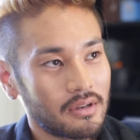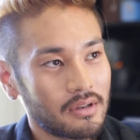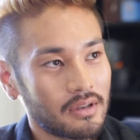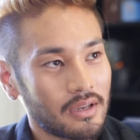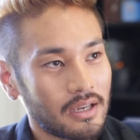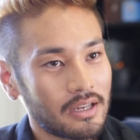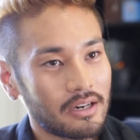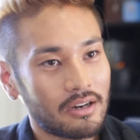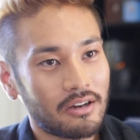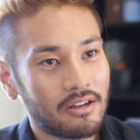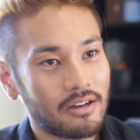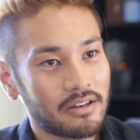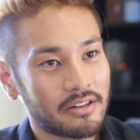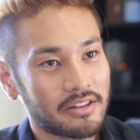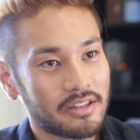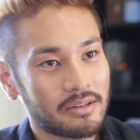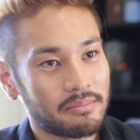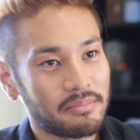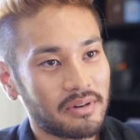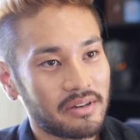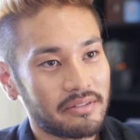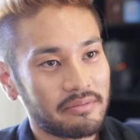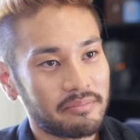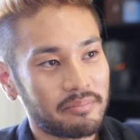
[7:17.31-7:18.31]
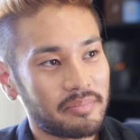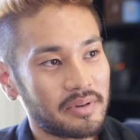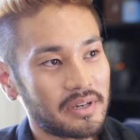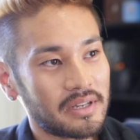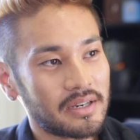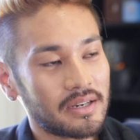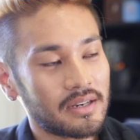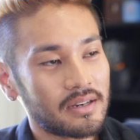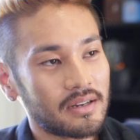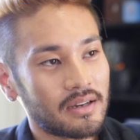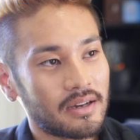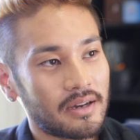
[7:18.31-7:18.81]
and all of the above.
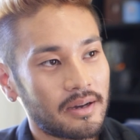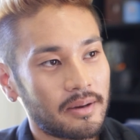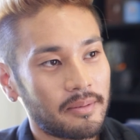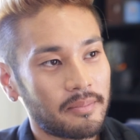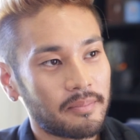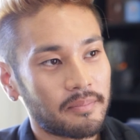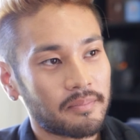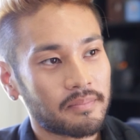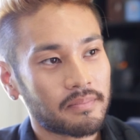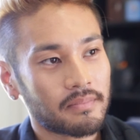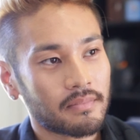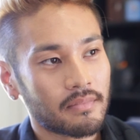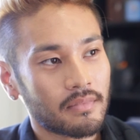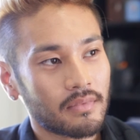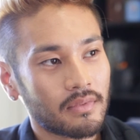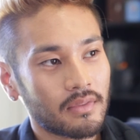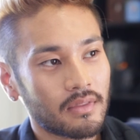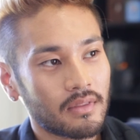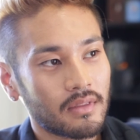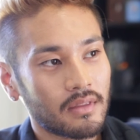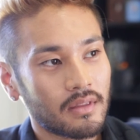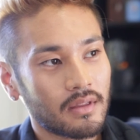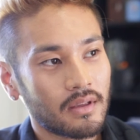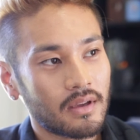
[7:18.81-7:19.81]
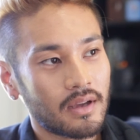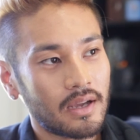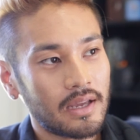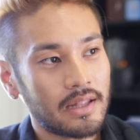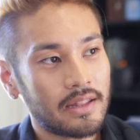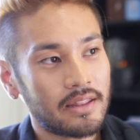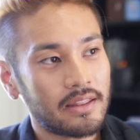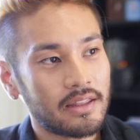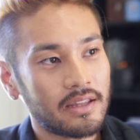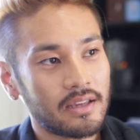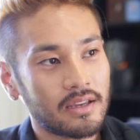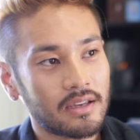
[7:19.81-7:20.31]
But I
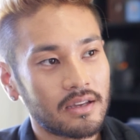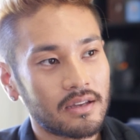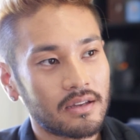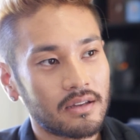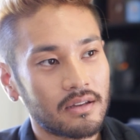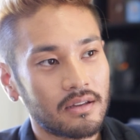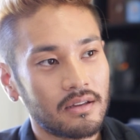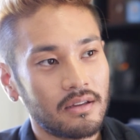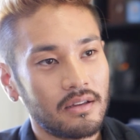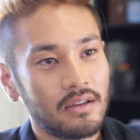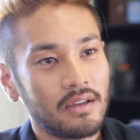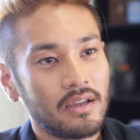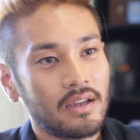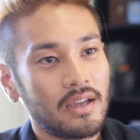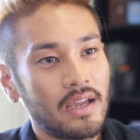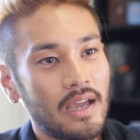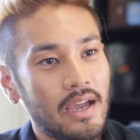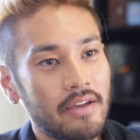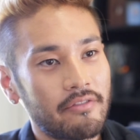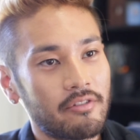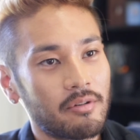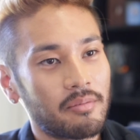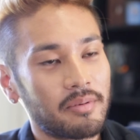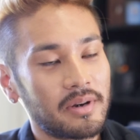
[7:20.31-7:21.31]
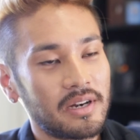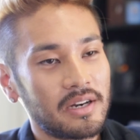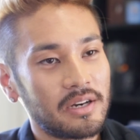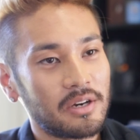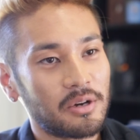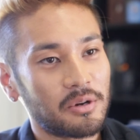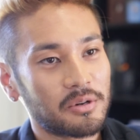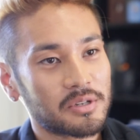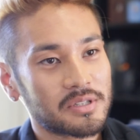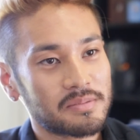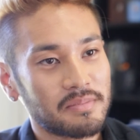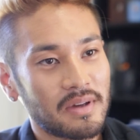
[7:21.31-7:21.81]
think everybody
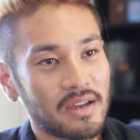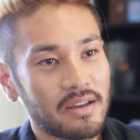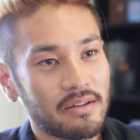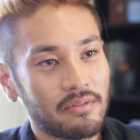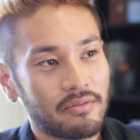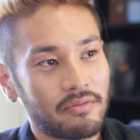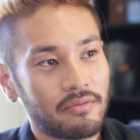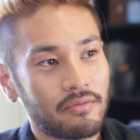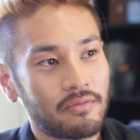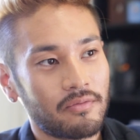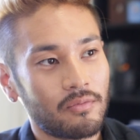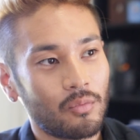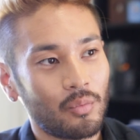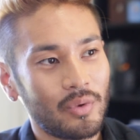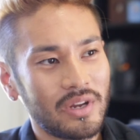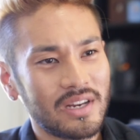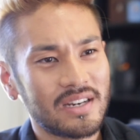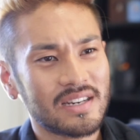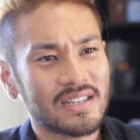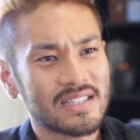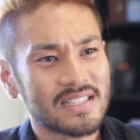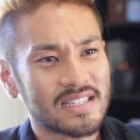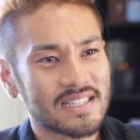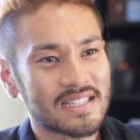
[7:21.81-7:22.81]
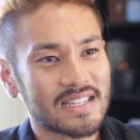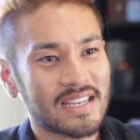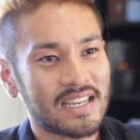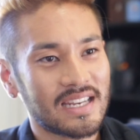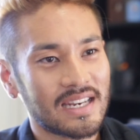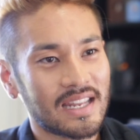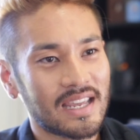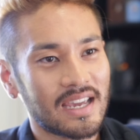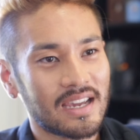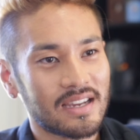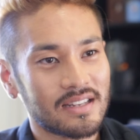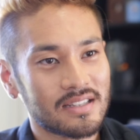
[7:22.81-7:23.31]
knows my weakness is
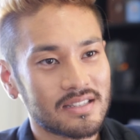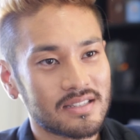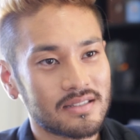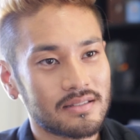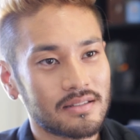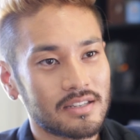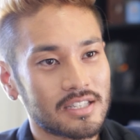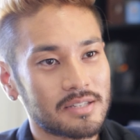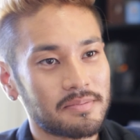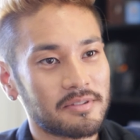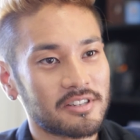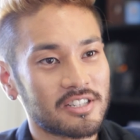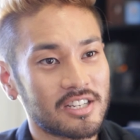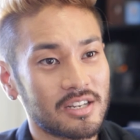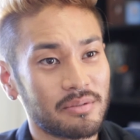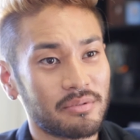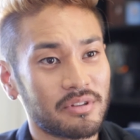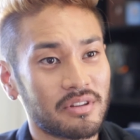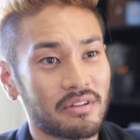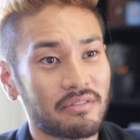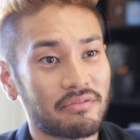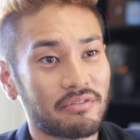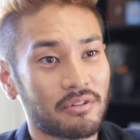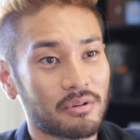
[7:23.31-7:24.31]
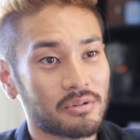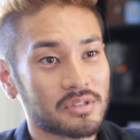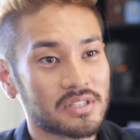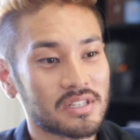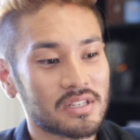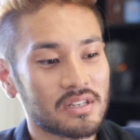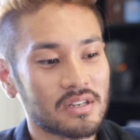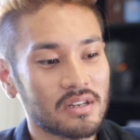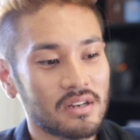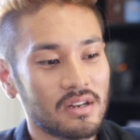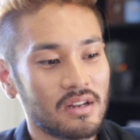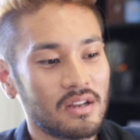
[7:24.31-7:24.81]
Kit Kats, especially when they're
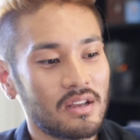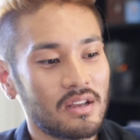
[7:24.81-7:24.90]
frozen.